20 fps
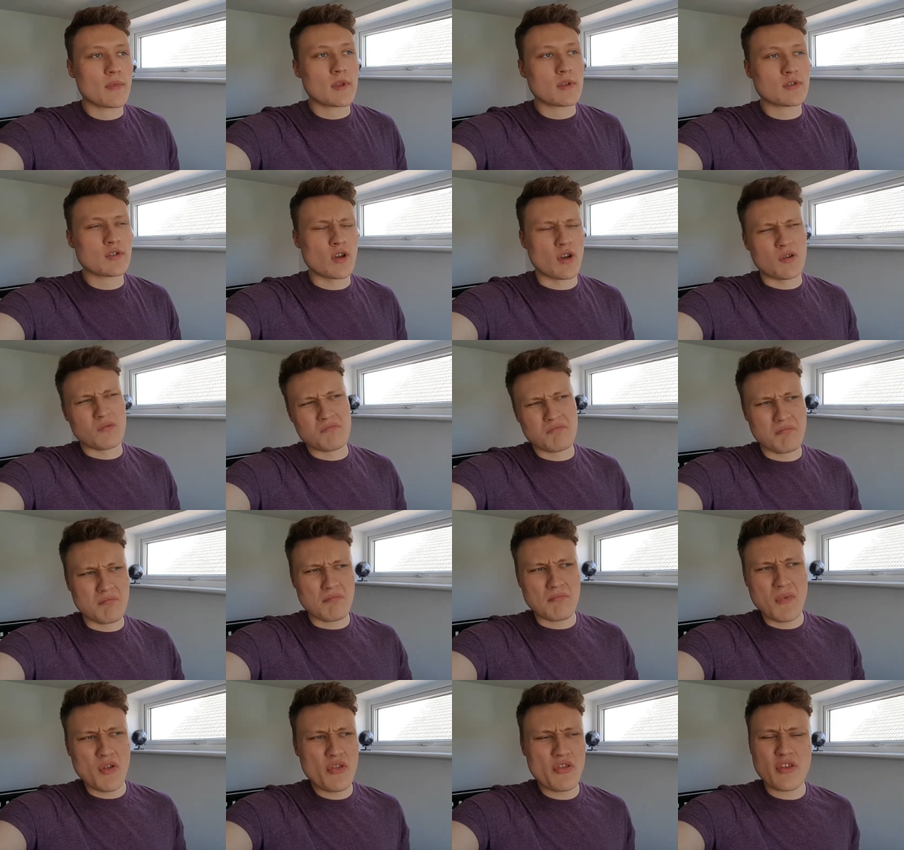sort of
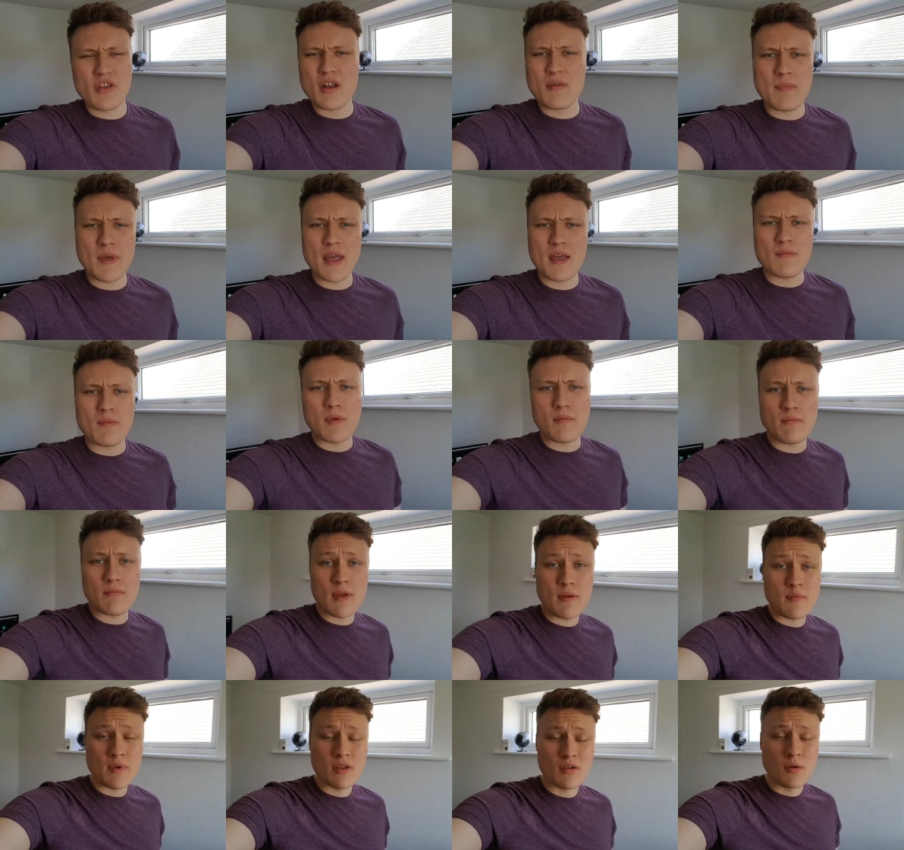month and a bit,
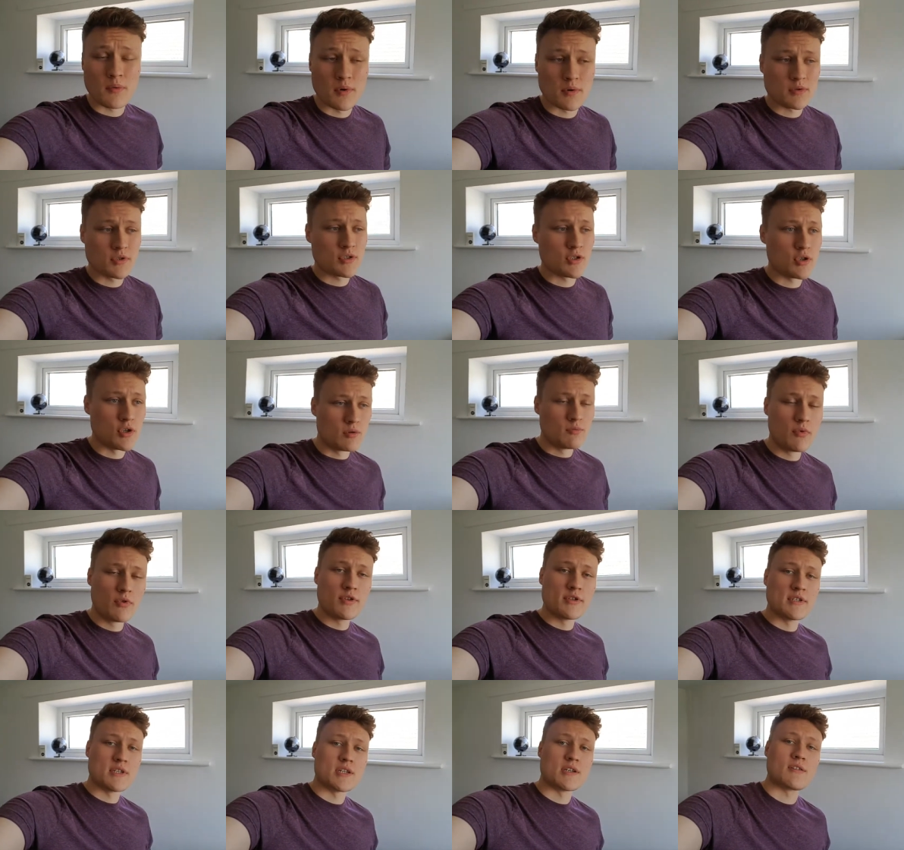maybe coming up to 2
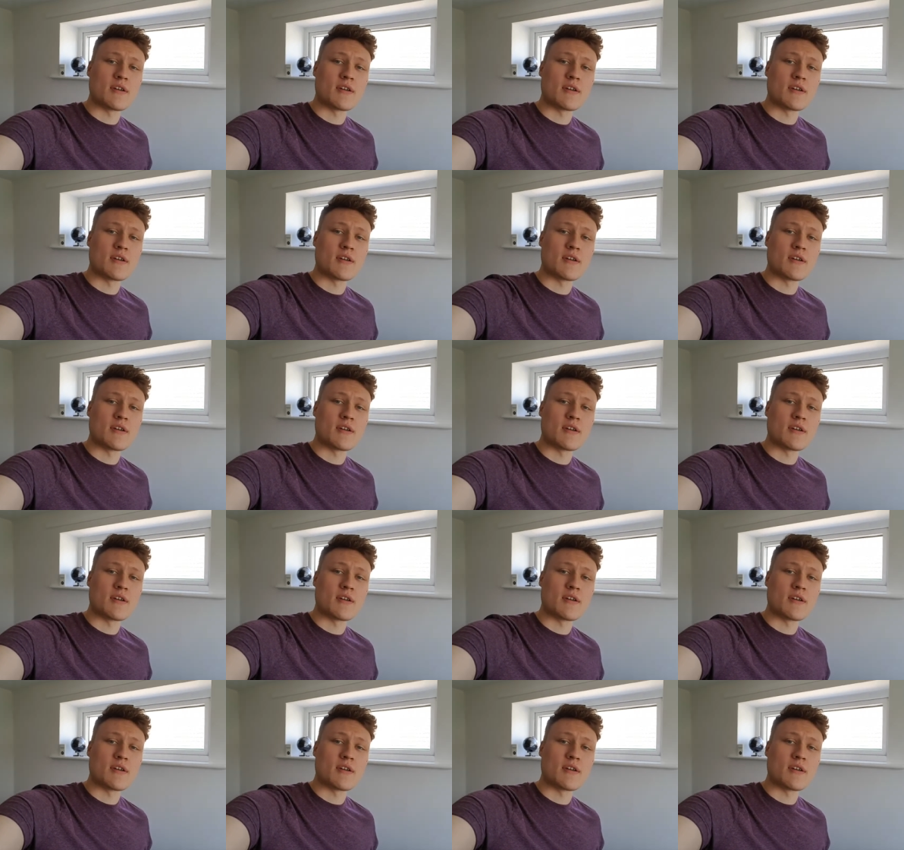months now.